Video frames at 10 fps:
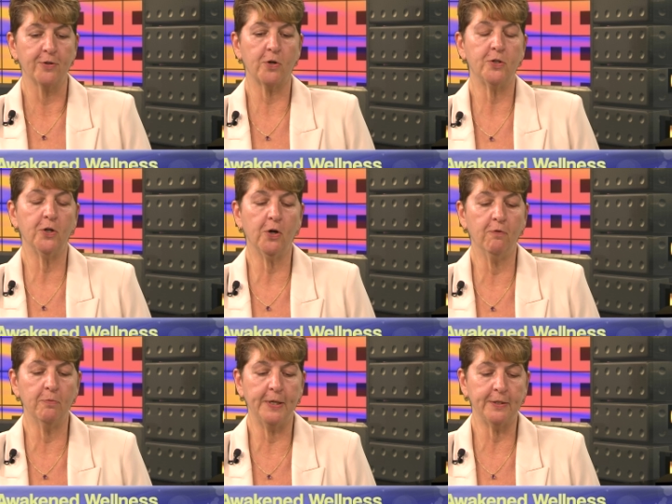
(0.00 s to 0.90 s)
So I took
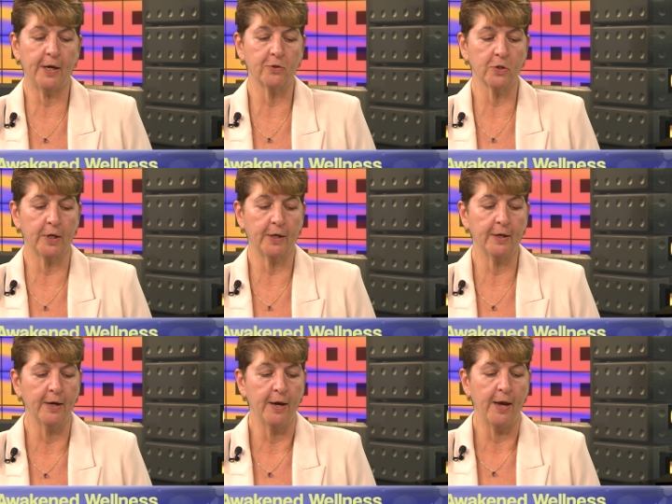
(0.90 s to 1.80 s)
over my
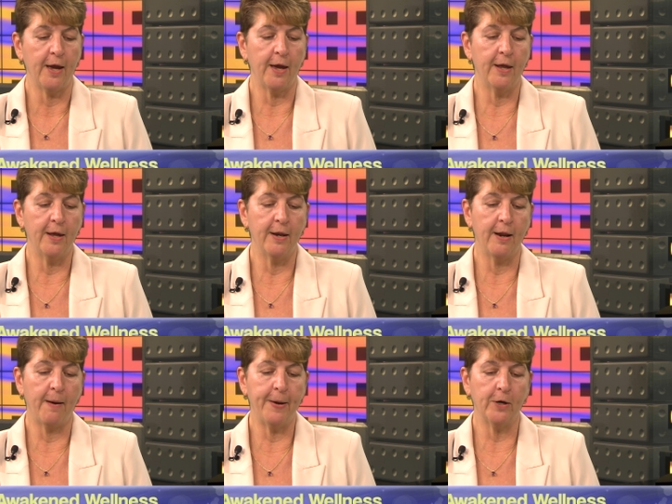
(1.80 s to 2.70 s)
scheduling,
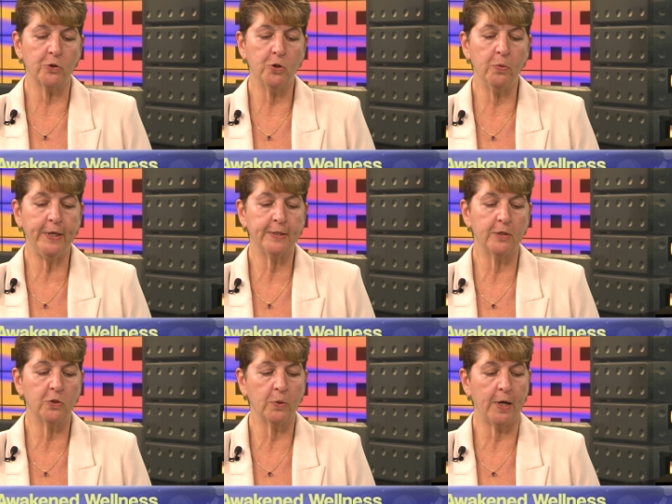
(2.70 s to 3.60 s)
and about 2 weeks
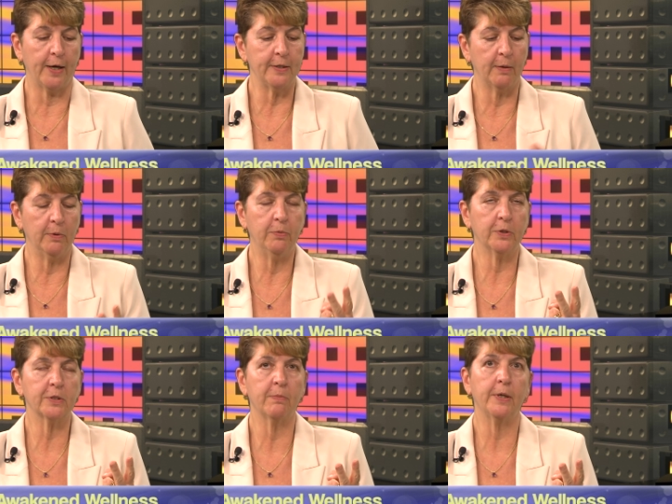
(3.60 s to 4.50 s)
into it, I double
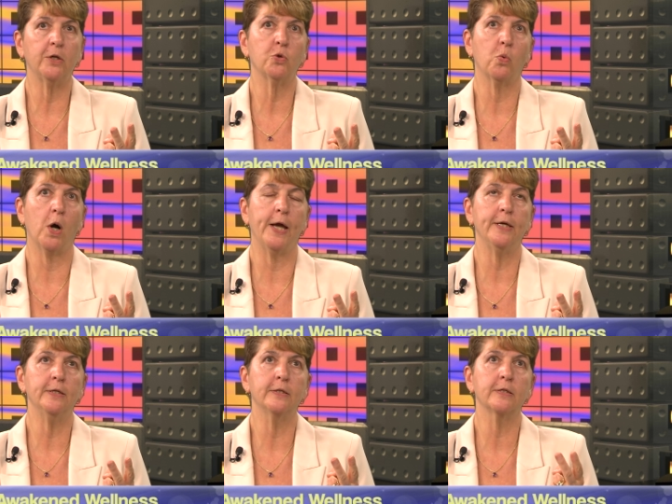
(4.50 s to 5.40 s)
booked somebody
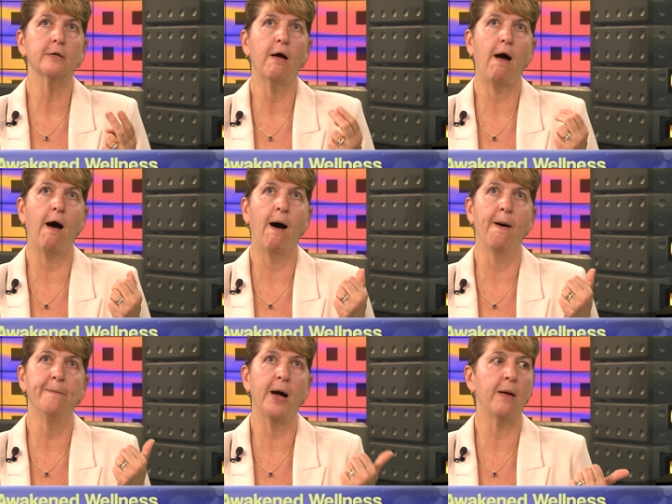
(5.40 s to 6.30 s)
twice.
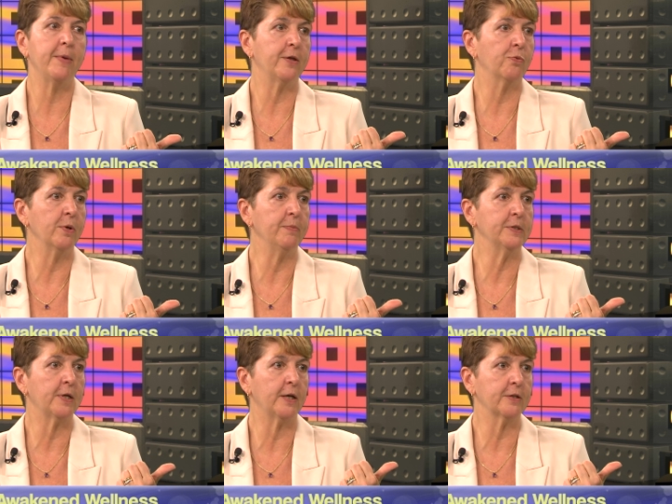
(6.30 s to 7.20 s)
I made 3
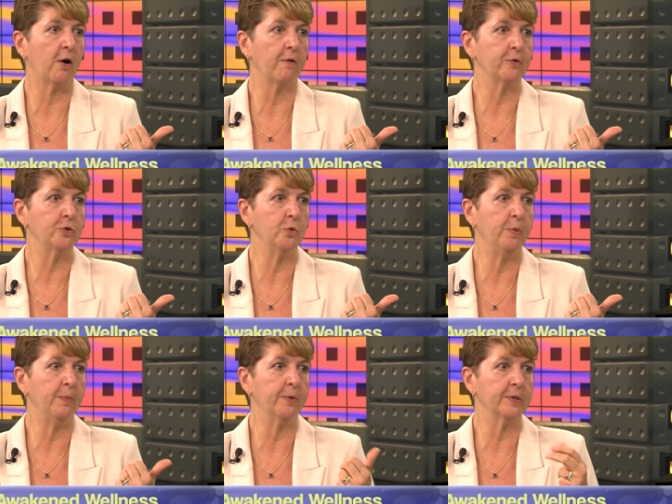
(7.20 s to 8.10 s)
mistakes. I offered 2
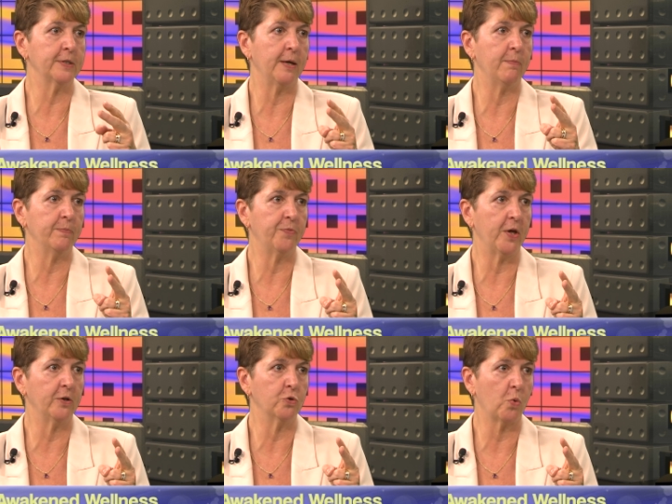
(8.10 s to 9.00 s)
people the same
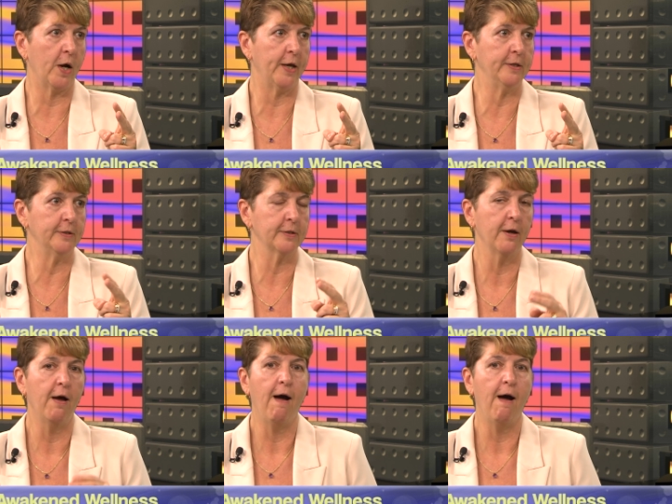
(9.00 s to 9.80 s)
thing twice.